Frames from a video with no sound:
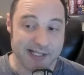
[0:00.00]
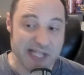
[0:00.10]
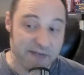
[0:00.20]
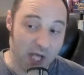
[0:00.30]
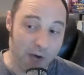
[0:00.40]

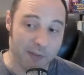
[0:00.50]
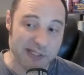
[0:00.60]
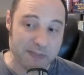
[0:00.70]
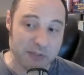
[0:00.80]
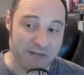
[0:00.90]
Steve Cohen,
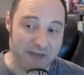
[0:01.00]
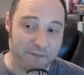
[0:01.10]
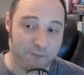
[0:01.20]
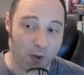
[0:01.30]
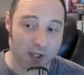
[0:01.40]
what's up, dude? I've
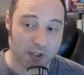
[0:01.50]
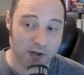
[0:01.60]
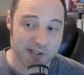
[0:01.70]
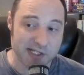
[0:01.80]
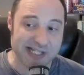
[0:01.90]
had 4
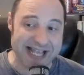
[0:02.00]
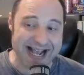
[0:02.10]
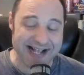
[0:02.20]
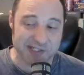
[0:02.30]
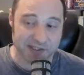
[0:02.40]
cruises
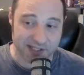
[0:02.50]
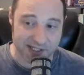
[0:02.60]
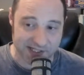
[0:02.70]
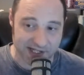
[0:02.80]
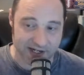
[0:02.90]
canceled
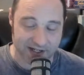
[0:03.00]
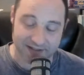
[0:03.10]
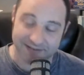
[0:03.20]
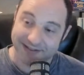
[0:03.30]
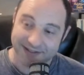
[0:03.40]
this
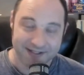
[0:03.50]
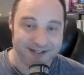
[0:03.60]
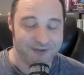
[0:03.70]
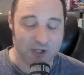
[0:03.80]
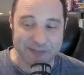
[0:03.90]
year.
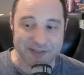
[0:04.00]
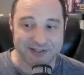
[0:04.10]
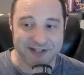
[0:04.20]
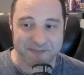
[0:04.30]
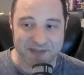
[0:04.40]
Welcome to the
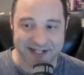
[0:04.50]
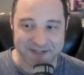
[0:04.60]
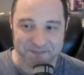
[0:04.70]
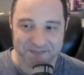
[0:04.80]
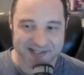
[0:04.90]
club,
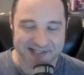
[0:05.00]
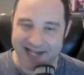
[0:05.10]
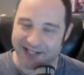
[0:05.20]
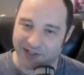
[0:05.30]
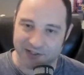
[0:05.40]
buddy. It's
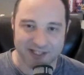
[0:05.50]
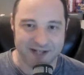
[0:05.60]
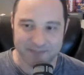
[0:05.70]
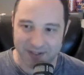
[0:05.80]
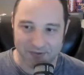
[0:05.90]
not a good
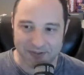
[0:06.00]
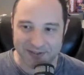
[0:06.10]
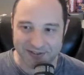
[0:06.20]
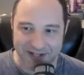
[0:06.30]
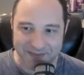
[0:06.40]
club, but welcome to
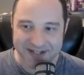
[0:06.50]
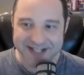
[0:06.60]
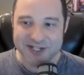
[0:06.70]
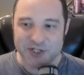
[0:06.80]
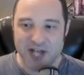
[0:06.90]
the club.
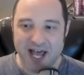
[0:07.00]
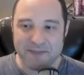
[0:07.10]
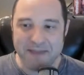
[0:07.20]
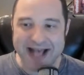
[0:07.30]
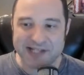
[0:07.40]

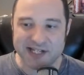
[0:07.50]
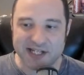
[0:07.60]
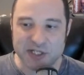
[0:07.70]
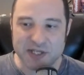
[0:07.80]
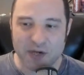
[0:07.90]
John
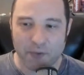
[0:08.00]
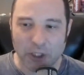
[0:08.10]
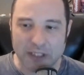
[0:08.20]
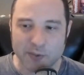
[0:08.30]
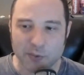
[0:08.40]
Mastany, do you think
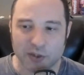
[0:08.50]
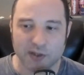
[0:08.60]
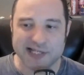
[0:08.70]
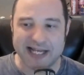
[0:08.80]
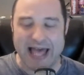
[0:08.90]
Royal Caribbean would
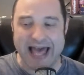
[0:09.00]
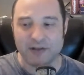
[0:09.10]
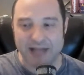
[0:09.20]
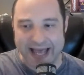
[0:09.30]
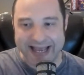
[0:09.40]
cruise out of
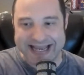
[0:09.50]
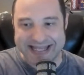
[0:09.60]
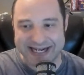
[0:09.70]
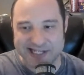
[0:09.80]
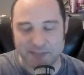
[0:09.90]
L.A. in
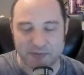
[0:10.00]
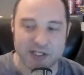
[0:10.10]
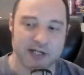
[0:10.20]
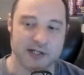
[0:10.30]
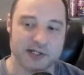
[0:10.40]
the next couple of
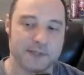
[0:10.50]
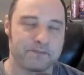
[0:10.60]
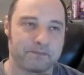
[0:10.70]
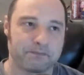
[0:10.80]
years?